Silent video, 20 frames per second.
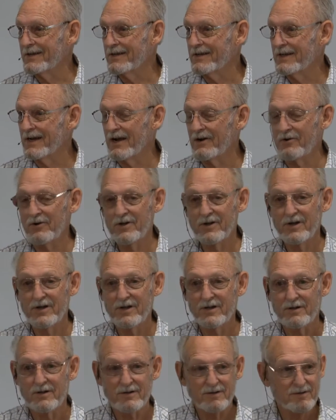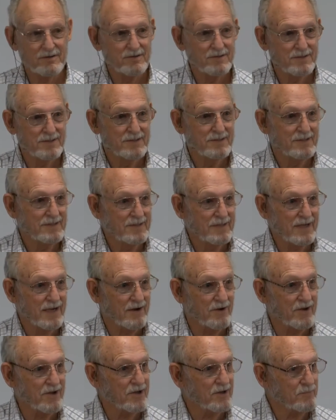How are you
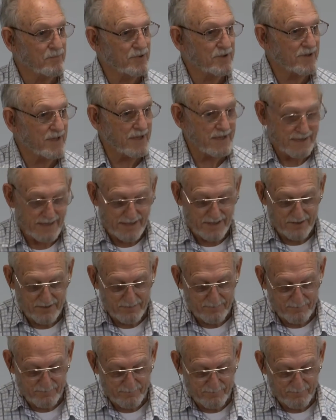going to put that down?